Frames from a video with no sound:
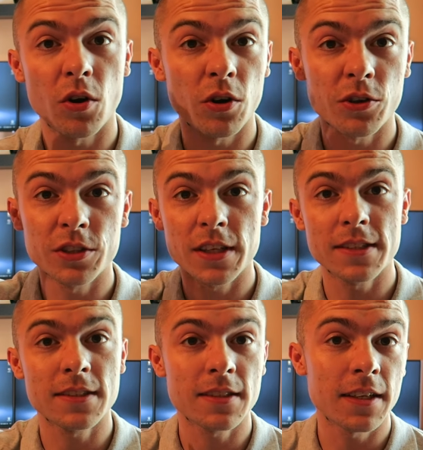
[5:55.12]
all your
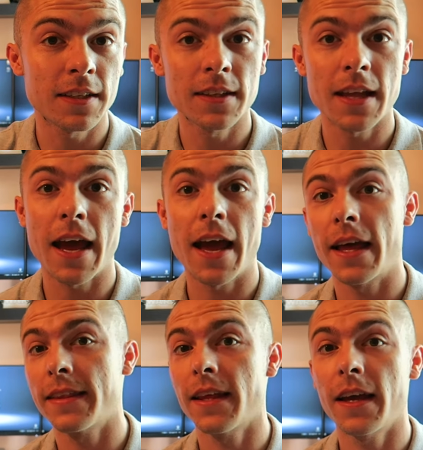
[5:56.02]
disks in,
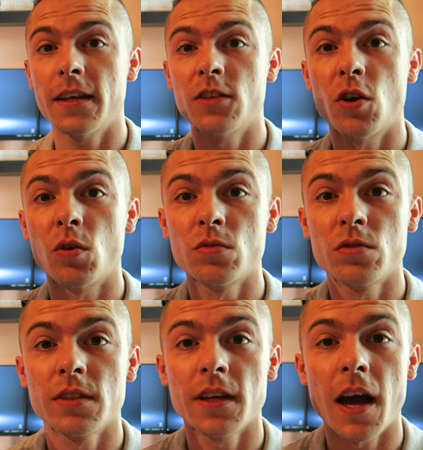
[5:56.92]
and they
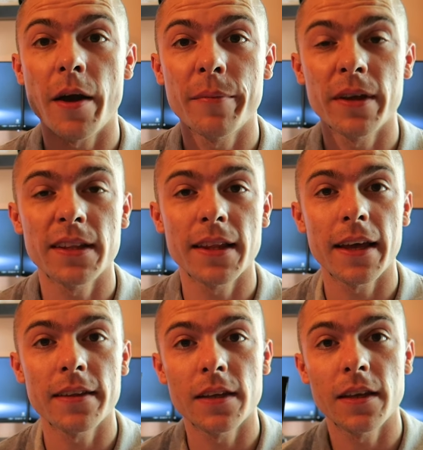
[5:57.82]
don't come in
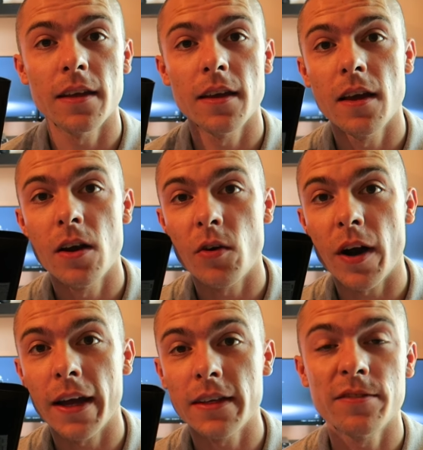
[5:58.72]
any
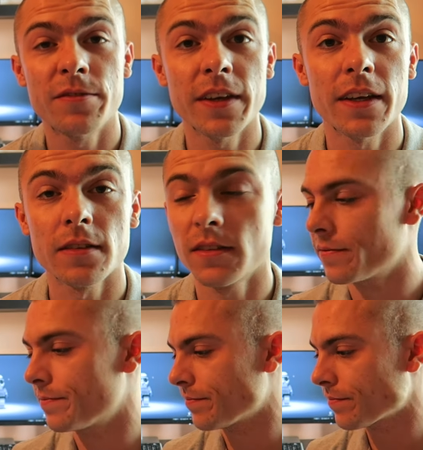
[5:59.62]
RAID field.
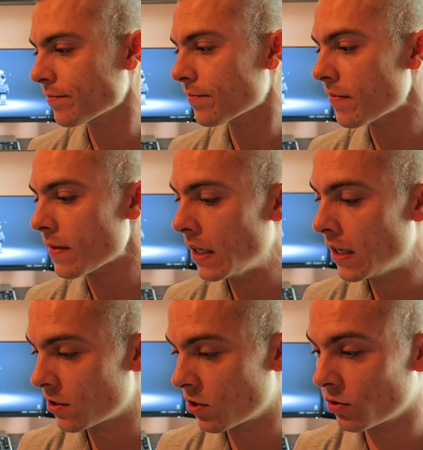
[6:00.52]

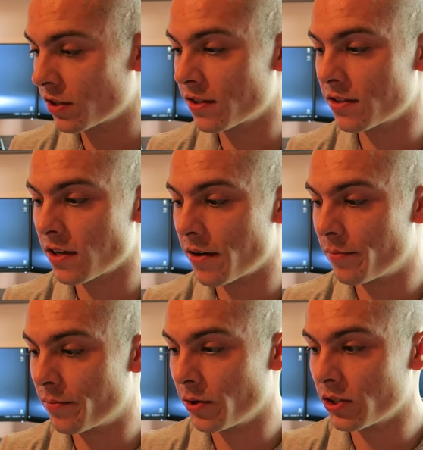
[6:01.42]
So this is a
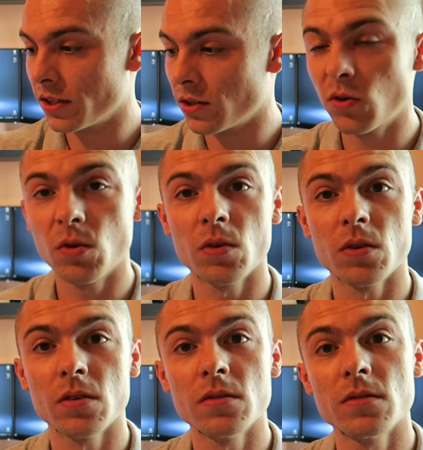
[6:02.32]
pretty
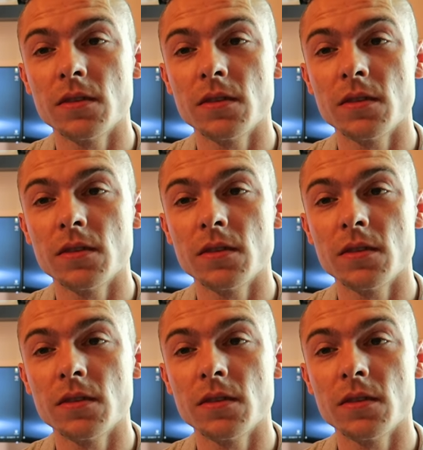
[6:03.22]
cool